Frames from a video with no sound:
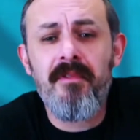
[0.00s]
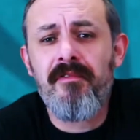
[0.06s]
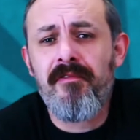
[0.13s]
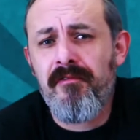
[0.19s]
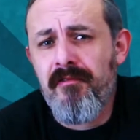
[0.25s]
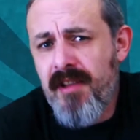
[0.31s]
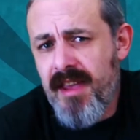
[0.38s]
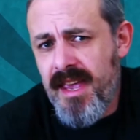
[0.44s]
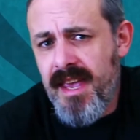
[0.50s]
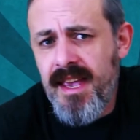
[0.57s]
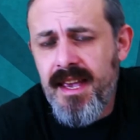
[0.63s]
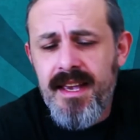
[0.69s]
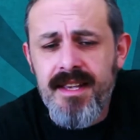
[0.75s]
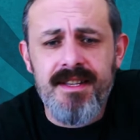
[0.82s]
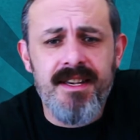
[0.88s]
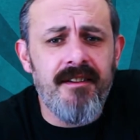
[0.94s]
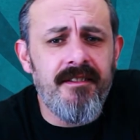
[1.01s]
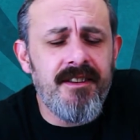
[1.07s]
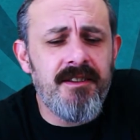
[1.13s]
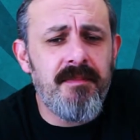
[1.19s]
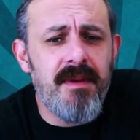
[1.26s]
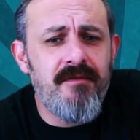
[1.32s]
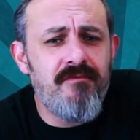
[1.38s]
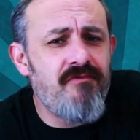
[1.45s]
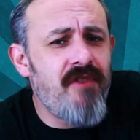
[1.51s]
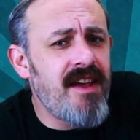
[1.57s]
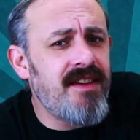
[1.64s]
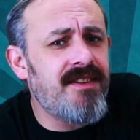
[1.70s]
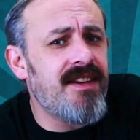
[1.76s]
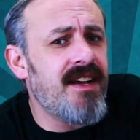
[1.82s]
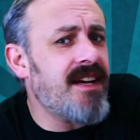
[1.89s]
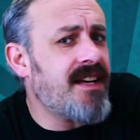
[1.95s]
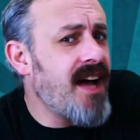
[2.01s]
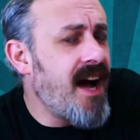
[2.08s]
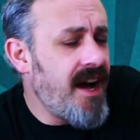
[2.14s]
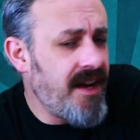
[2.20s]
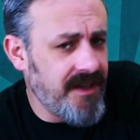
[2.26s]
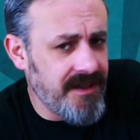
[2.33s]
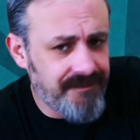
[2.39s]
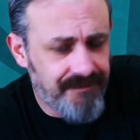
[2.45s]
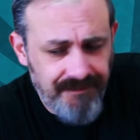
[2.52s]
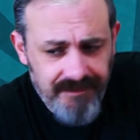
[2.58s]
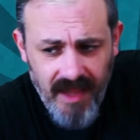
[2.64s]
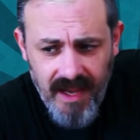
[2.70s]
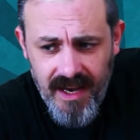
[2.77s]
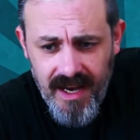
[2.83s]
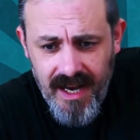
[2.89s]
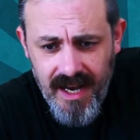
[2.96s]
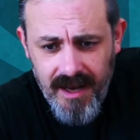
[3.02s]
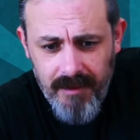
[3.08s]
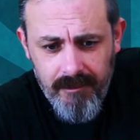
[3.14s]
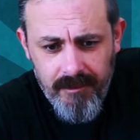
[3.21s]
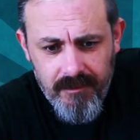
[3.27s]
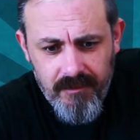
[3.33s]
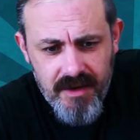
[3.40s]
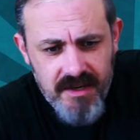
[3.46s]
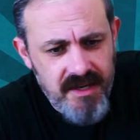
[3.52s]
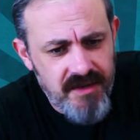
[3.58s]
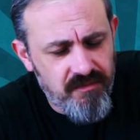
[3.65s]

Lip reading: 3 is going to be Res Arcana, which is